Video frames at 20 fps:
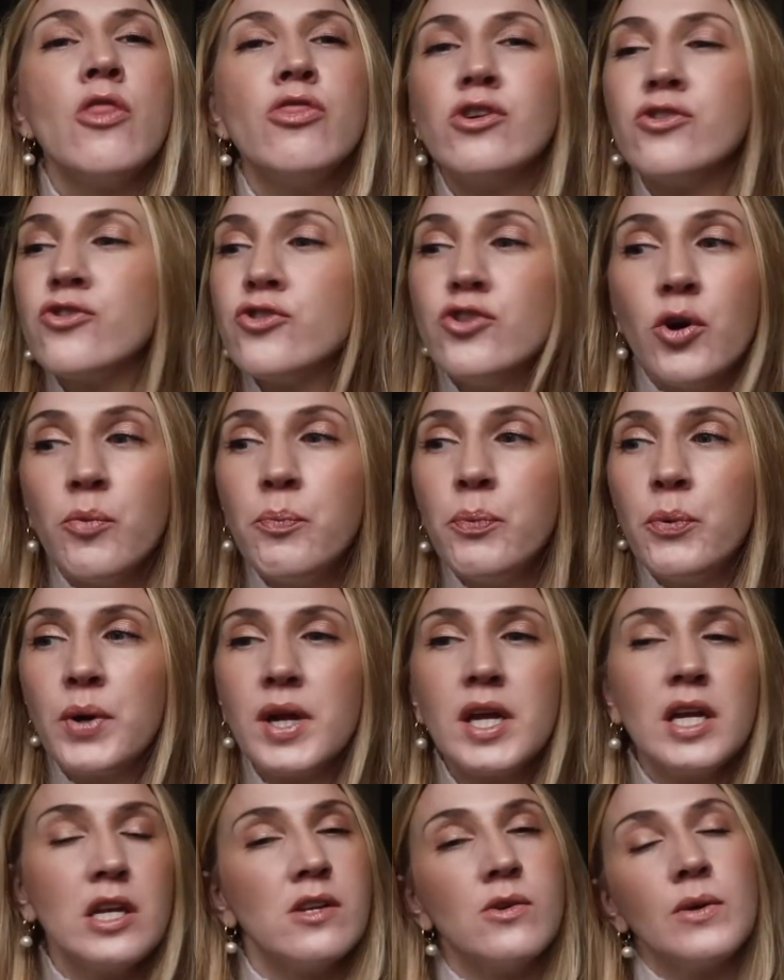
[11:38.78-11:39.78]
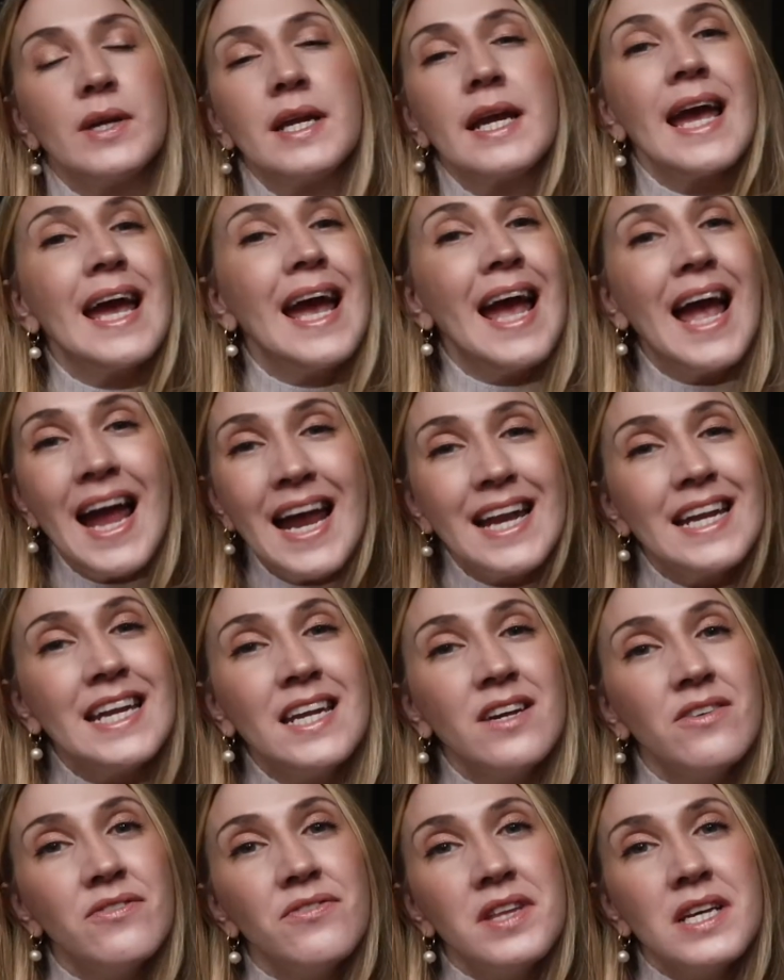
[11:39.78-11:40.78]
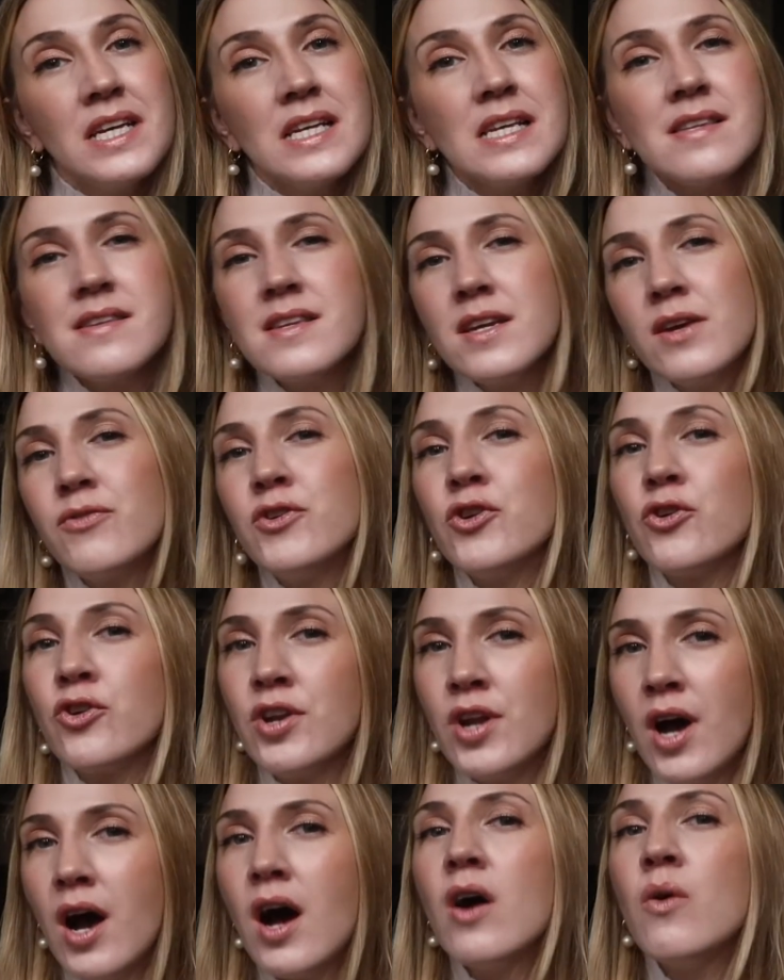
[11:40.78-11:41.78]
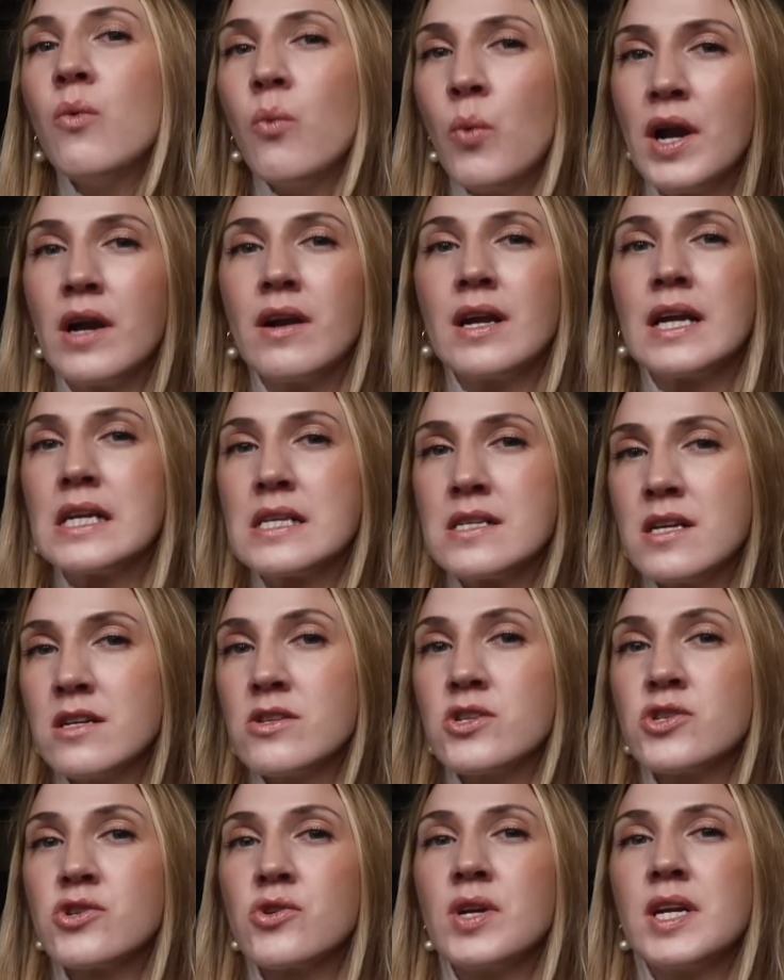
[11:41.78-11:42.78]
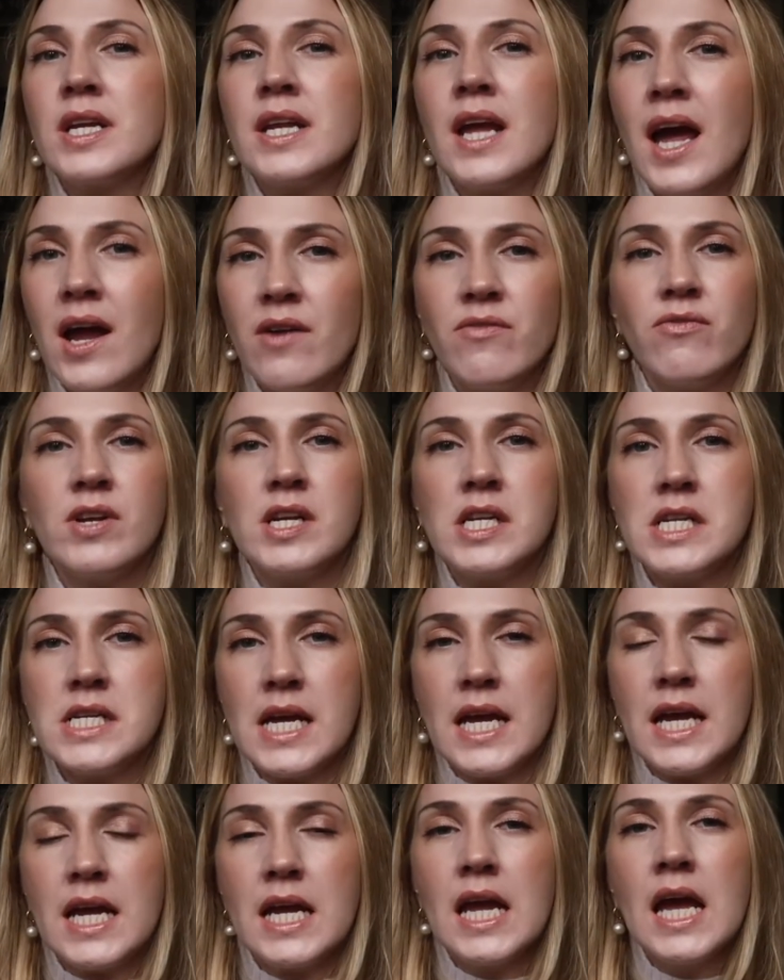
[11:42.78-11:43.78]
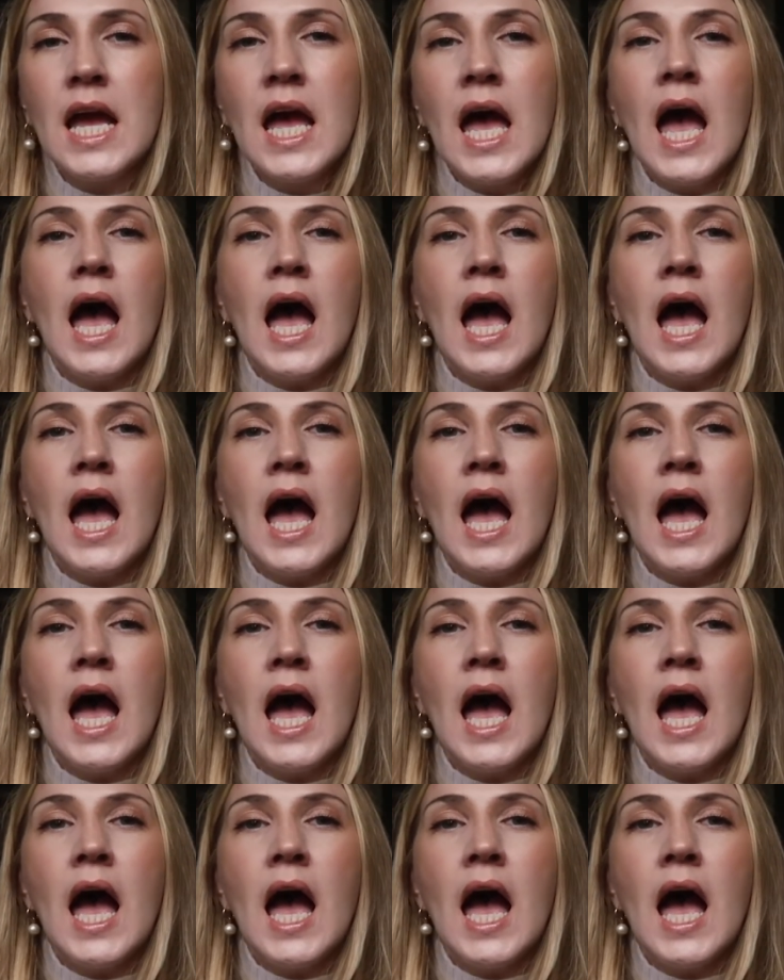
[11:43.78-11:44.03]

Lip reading: There's no point in doing any of this if you're not wearing sunscreen every day.